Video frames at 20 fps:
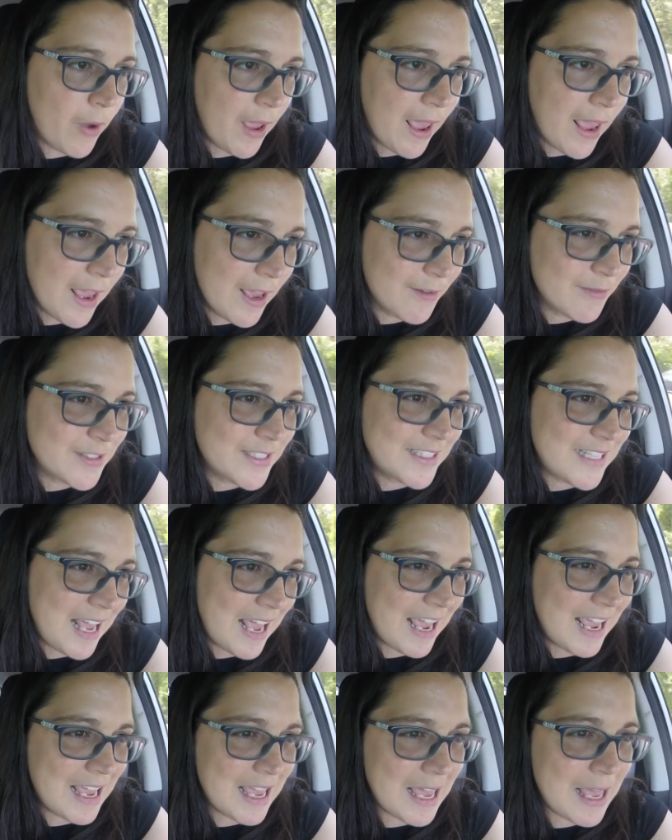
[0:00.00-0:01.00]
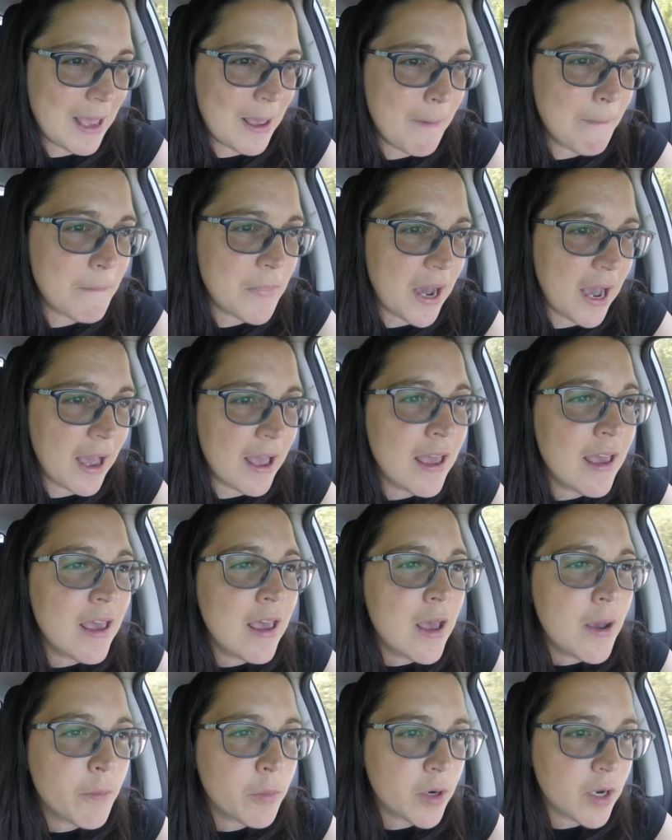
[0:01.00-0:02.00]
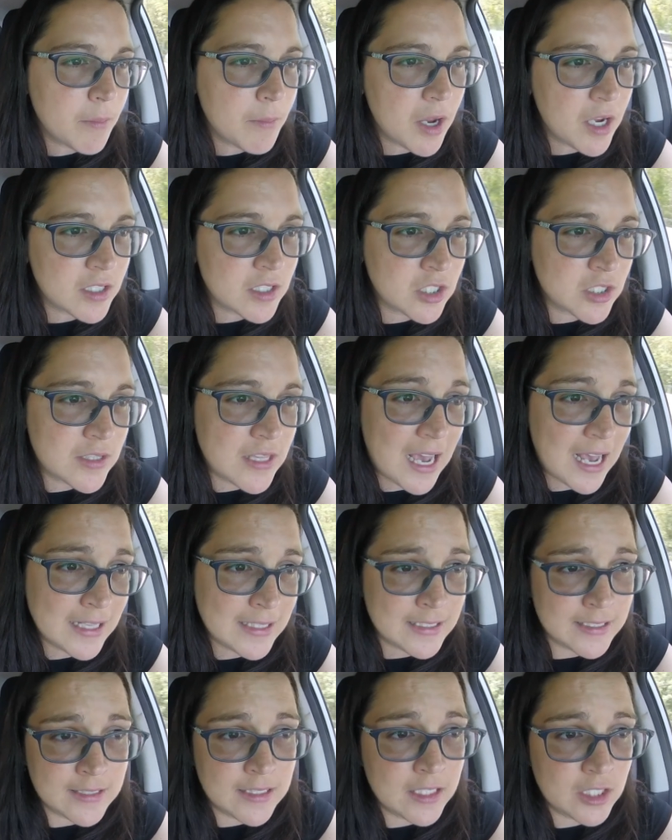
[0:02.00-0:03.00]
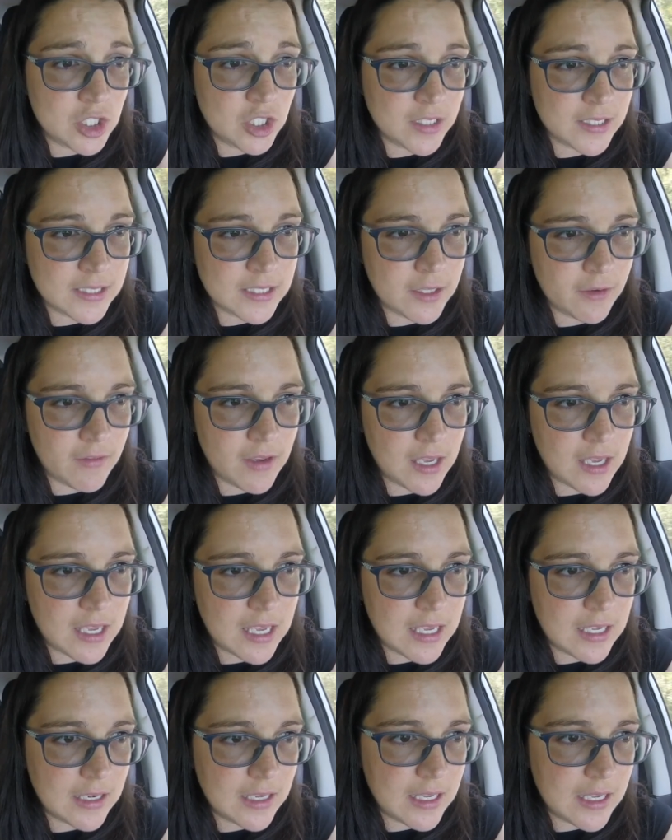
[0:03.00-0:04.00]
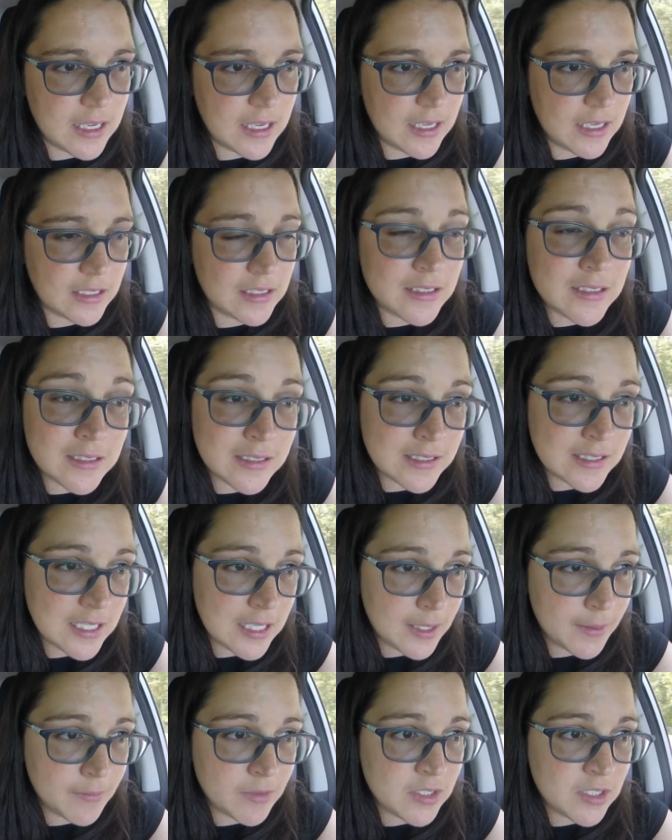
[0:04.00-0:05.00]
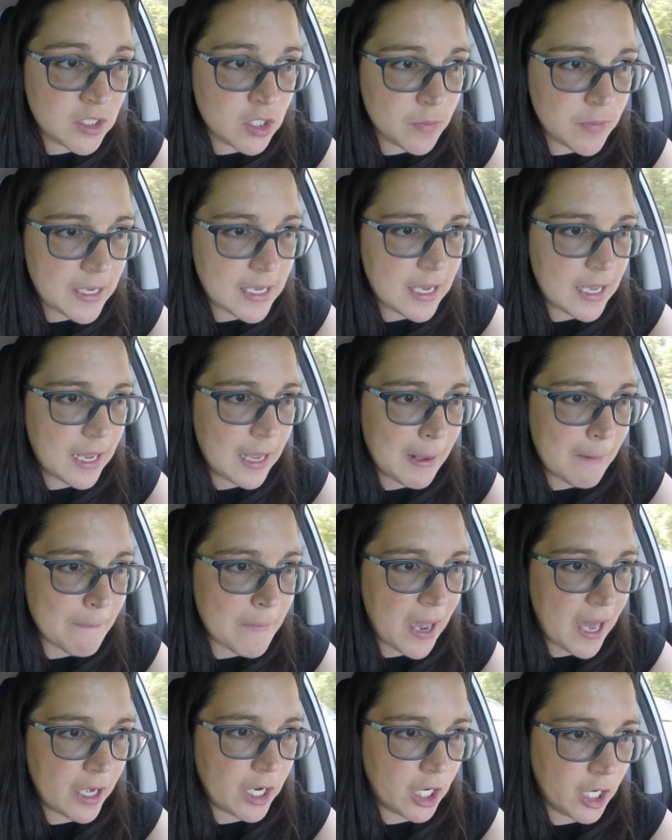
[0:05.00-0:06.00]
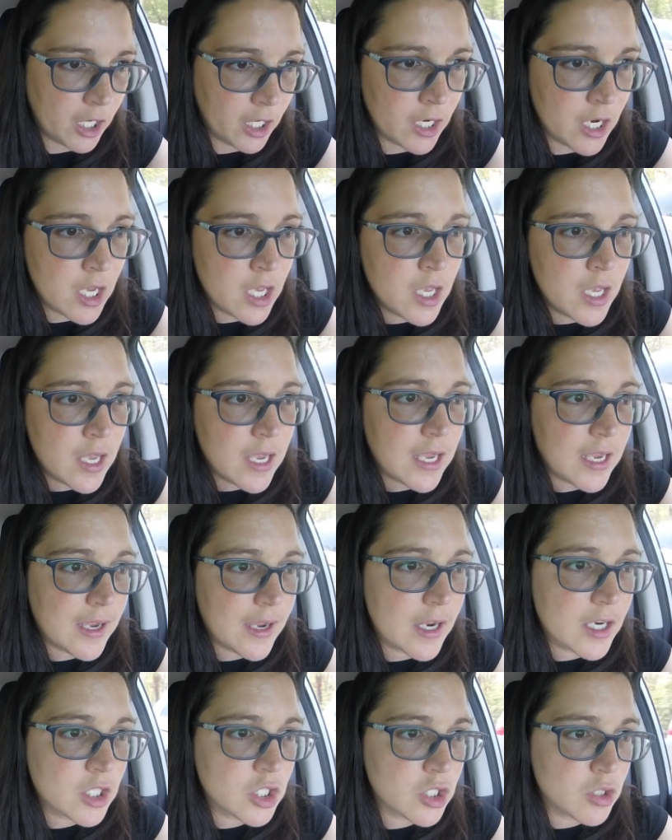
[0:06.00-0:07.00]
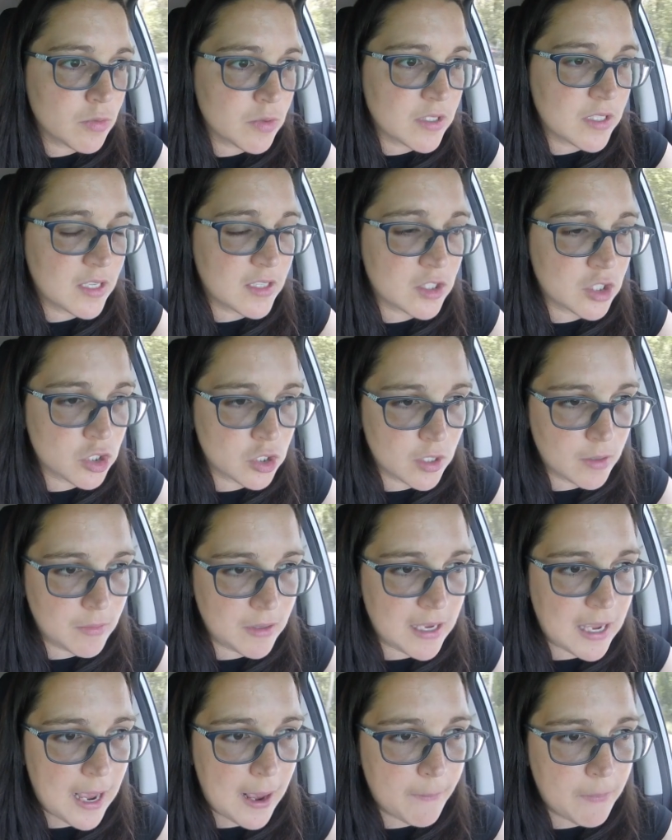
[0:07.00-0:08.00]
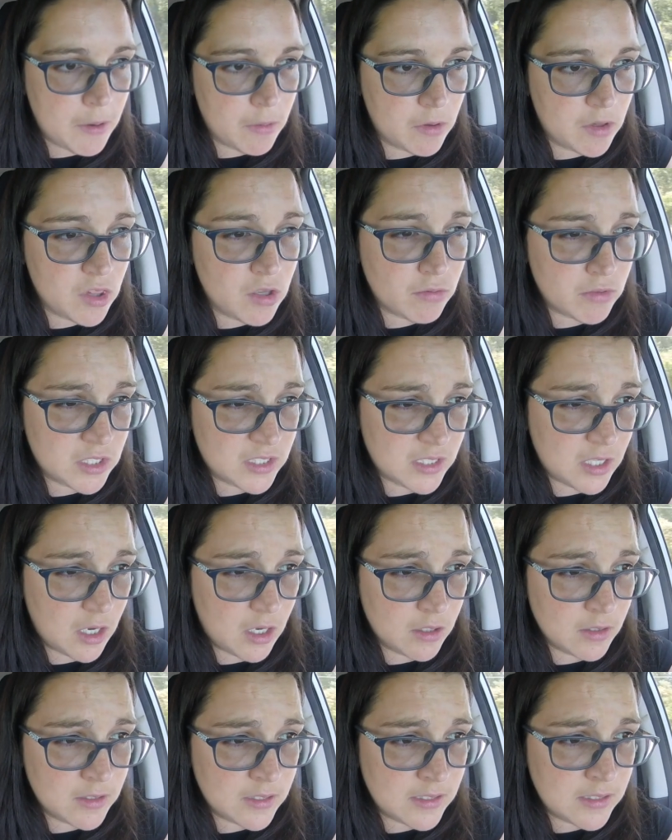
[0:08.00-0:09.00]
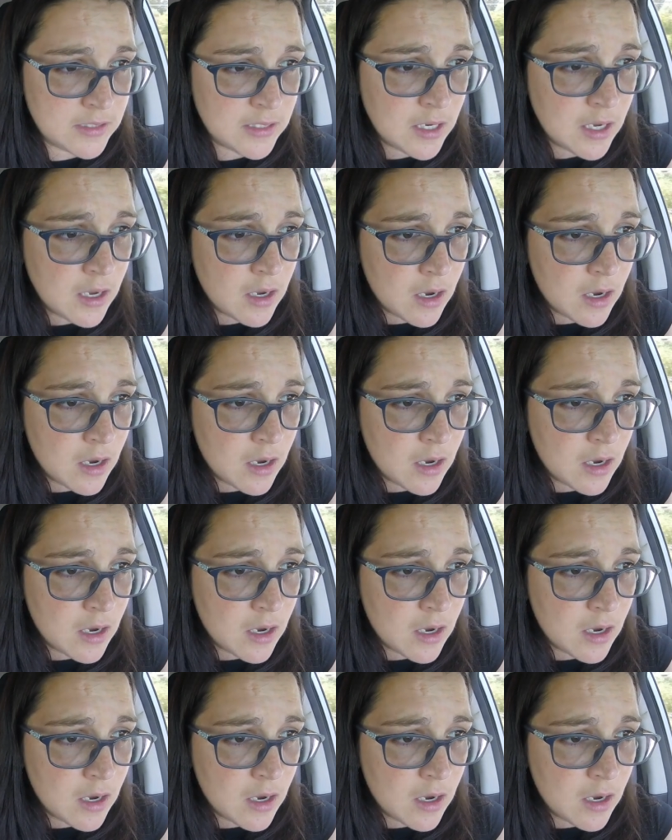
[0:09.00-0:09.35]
way of saying it, but pretty much that's the gist of it. It, it seems to be getting better, and she was extremely happy with the results.